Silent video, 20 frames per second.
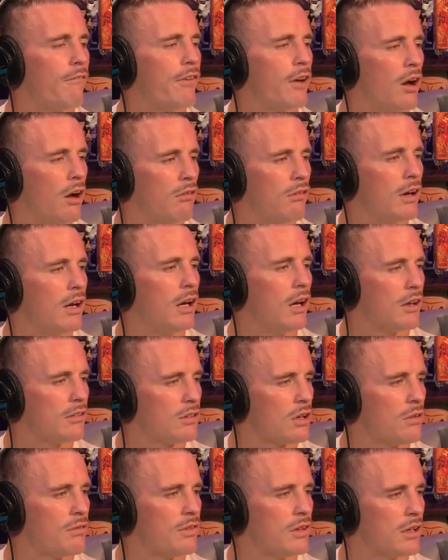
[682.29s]
thing I realised
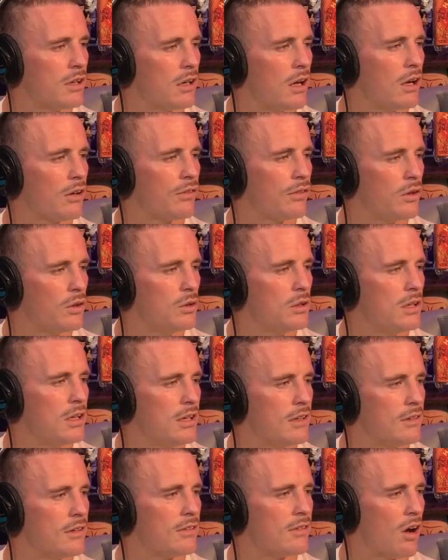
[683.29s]
over the last few
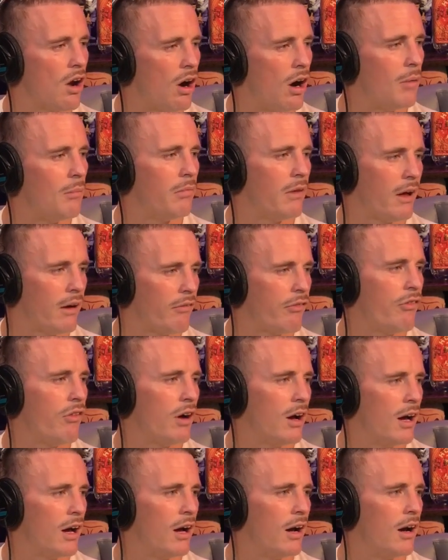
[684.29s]
years is that I'm that
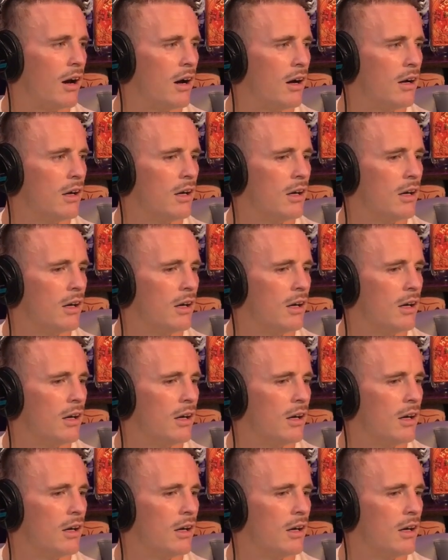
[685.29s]
fighter.